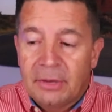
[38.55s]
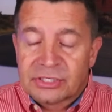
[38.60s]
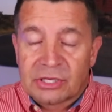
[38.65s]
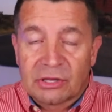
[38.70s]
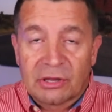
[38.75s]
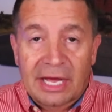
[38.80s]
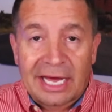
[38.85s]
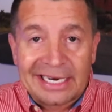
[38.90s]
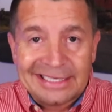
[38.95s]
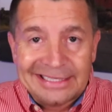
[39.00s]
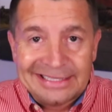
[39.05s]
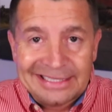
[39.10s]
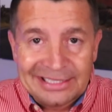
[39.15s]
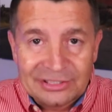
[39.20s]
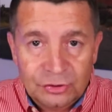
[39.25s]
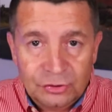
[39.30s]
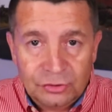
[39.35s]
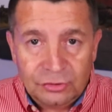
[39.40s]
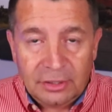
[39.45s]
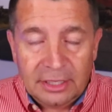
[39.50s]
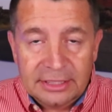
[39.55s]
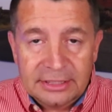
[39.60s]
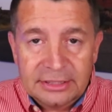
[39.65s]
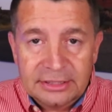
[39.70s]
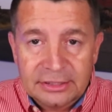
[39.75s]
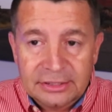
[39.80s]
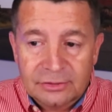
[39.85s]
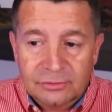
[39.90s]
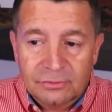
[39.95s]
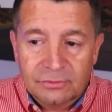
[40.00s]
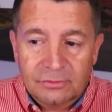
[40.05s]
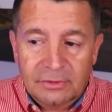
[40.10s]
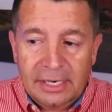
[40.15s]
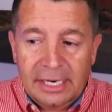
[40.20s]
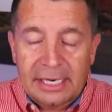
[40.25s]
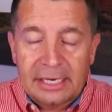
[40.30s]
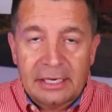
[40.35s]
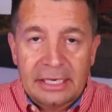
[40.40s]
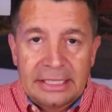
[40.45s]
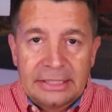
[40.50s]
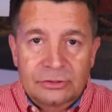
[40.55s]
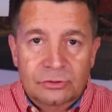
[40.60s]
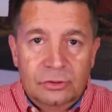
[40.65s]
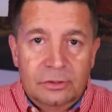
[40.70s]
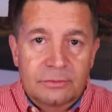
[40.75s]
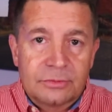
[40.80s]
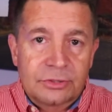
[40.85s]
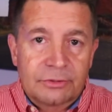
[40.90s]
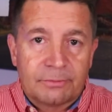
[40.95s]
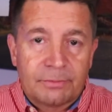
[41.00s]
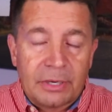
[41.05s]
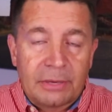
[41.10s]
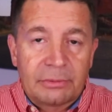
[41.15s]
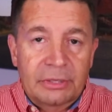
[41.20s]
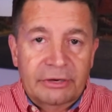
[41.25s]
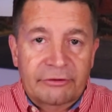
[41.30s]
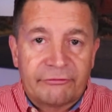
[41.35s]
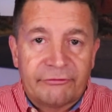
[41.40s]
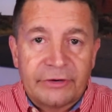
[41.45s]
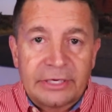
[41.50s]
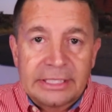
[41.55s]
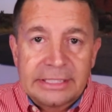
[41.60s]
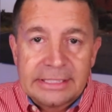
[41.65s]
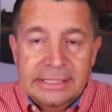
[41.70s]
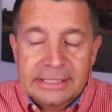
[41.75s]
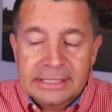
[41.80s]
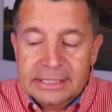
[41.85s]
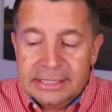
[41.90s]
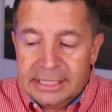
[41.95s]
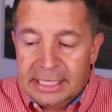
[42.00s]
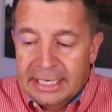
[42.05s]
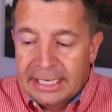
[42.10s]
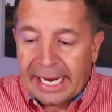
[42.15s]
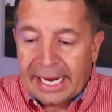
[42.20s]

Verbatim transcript: There's a lot of distrust, right, in terms of public funds.